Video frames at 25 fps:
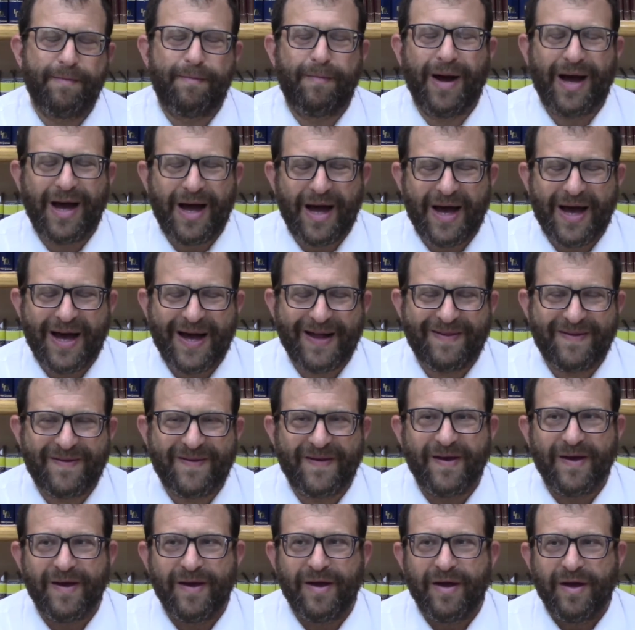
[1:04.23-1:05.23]
but
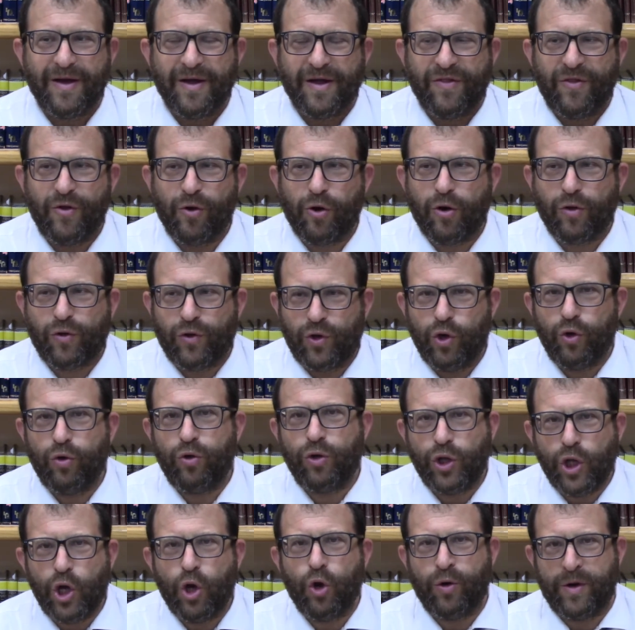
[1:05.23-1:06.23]
there are two
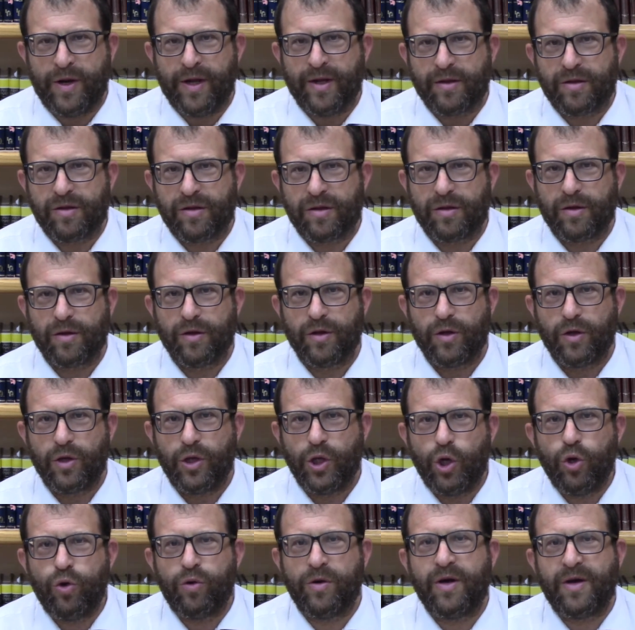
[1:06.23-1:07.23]
units.
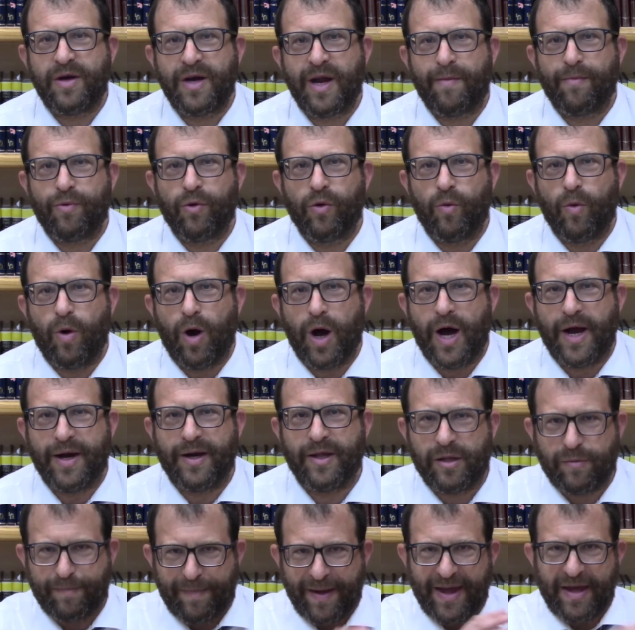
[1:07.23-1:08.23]
Unit number one
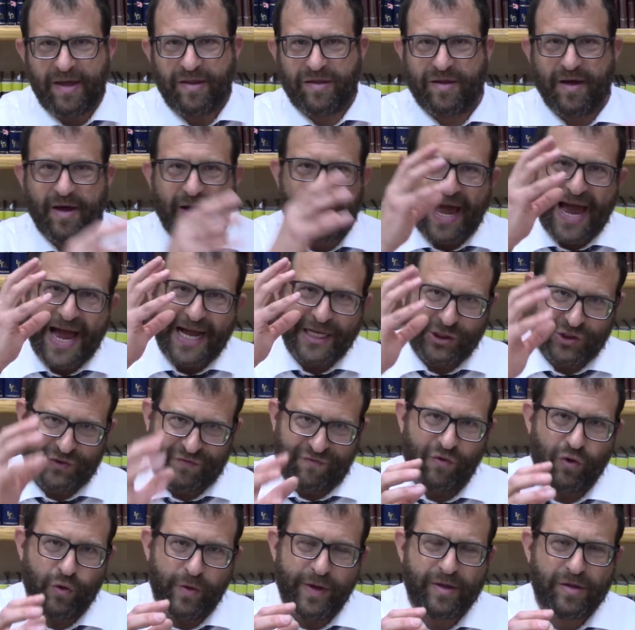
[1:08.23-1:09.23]
is Pesach and
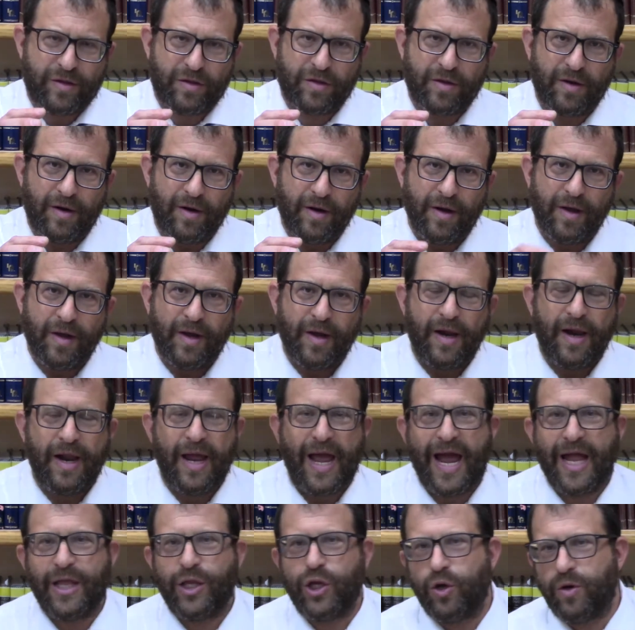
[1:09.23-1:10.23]
Shavuos,
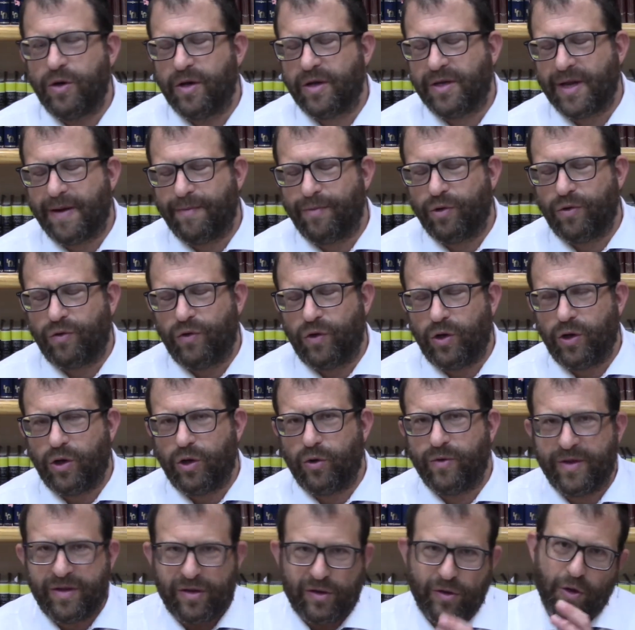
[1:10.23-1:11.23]
and unit number
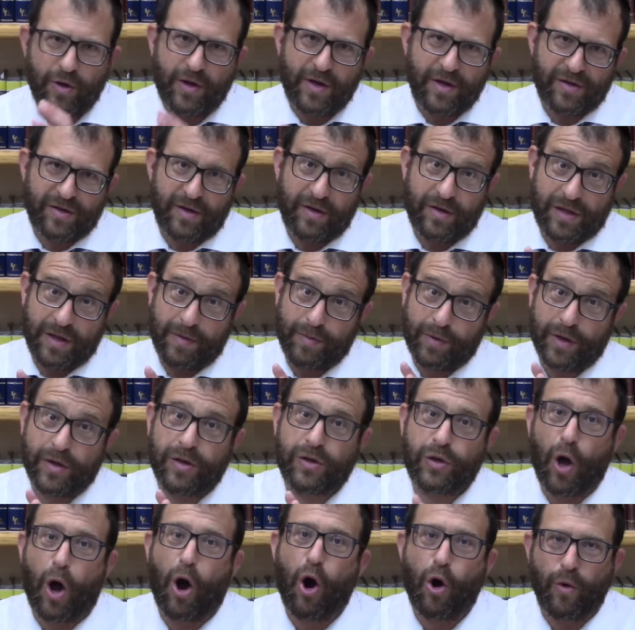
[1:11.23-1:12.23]
two is Sukkot and
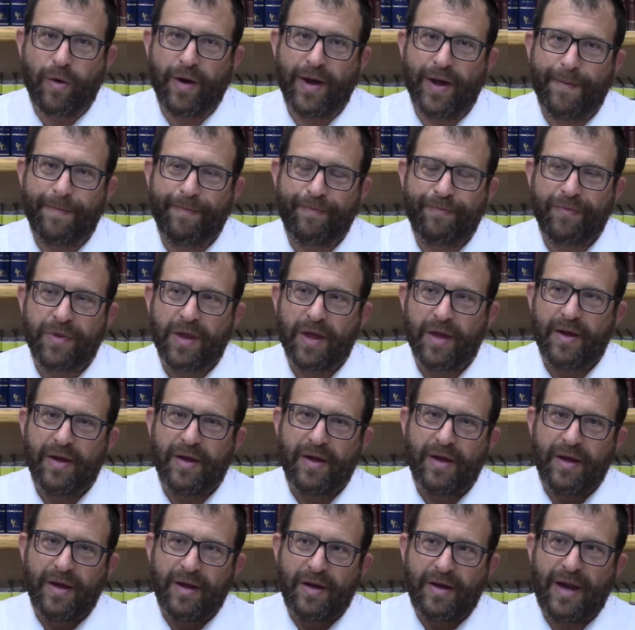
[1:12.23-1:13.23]
Simchas Torah.
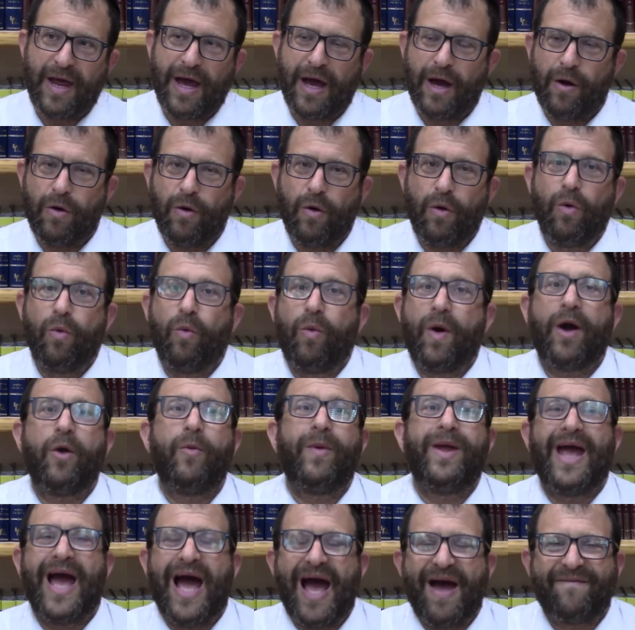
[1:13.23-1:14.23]
Now, what do
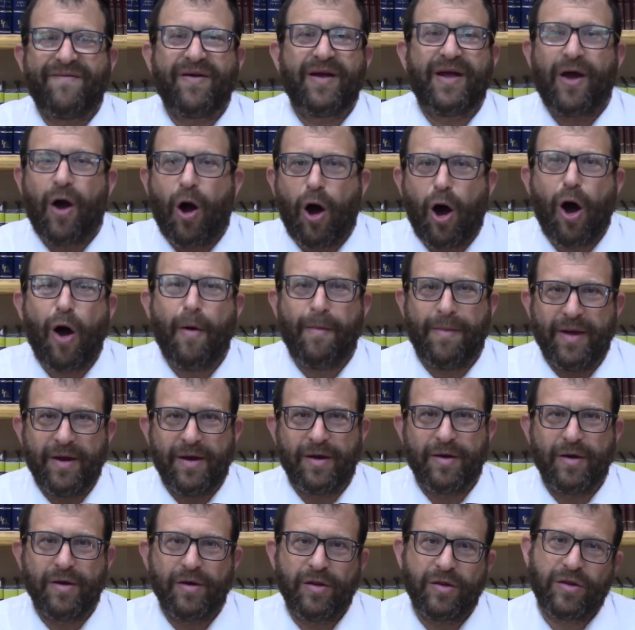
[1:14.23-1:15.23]
we have in
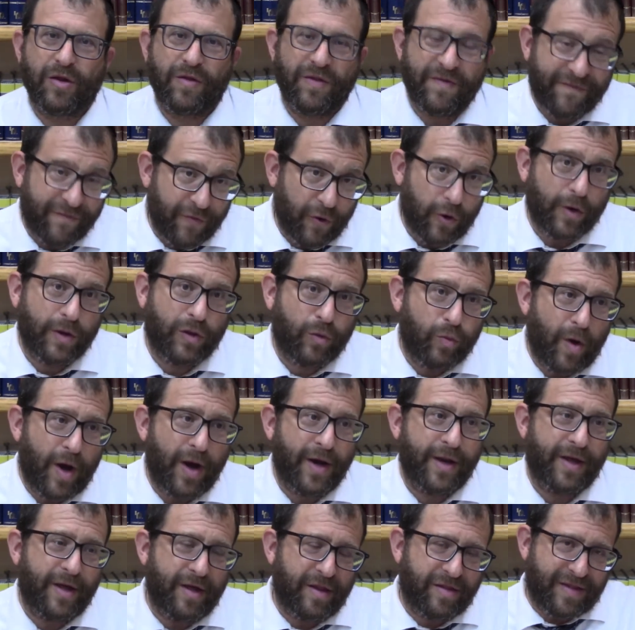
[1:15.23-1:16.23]
common? So the first
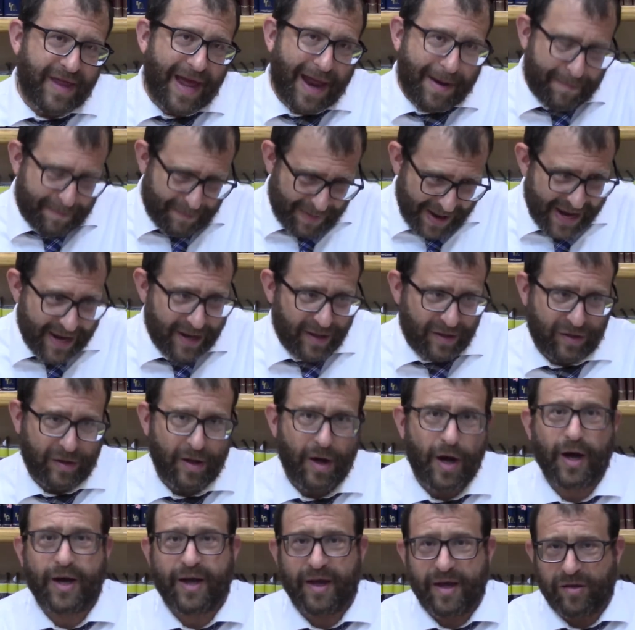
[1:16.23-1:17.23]
one is that
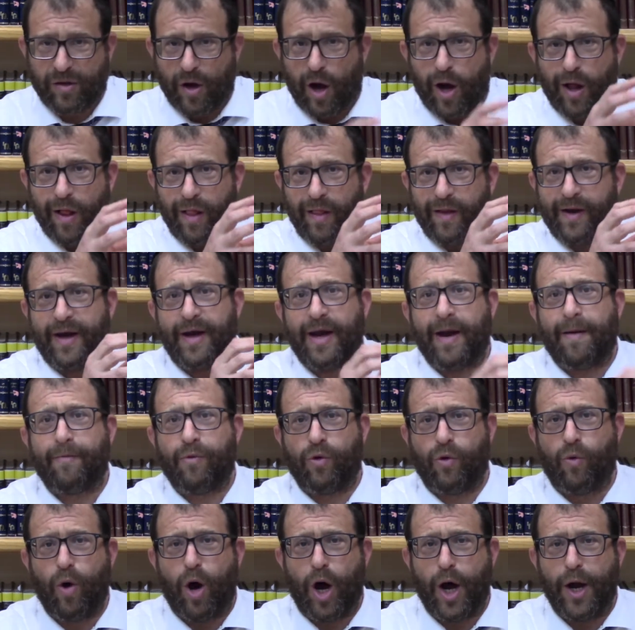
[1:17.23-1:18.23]
Pesach is holiday
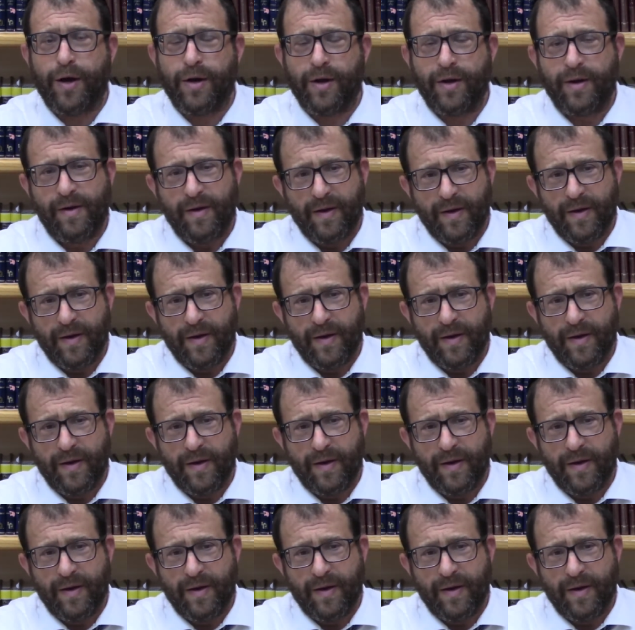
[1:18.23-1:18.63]
number one,